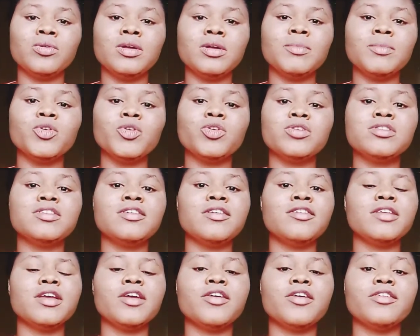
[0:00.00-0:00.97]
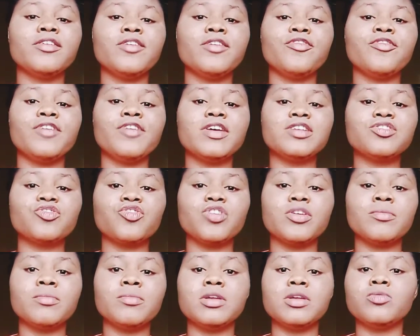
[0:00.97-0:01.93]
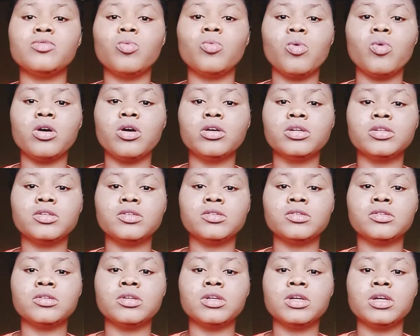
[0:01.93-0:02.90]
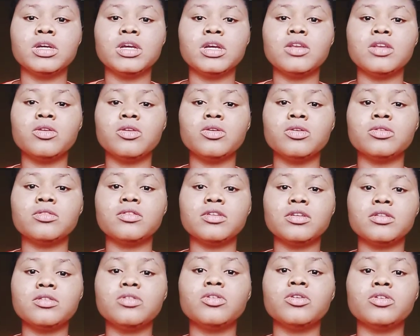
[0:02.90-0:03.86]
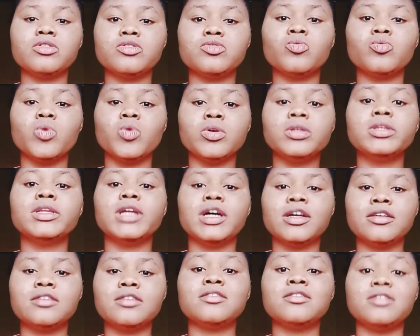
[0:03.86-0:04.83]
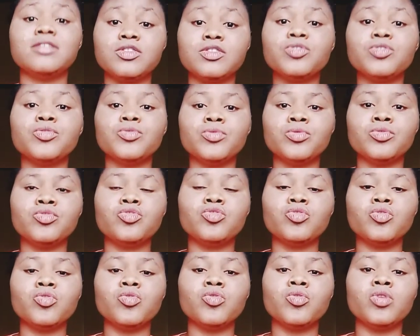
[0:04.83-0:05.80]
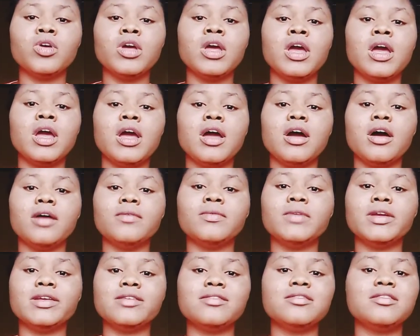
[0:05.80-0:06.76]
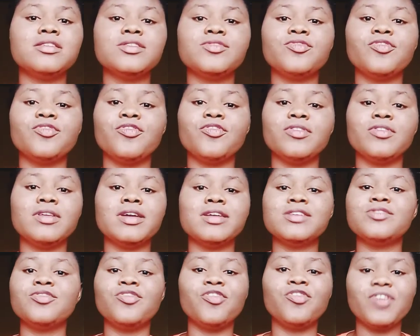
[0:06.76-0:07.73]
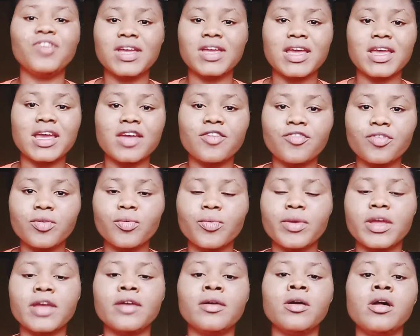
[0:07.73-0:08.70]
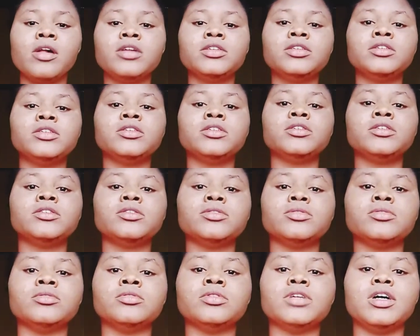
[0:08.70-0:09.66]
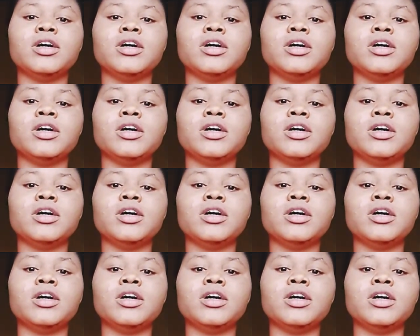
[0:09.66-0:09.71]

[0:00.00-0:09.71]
because the face cream, it works a lot. It does wonders. It is good. So there's fake everywhere. So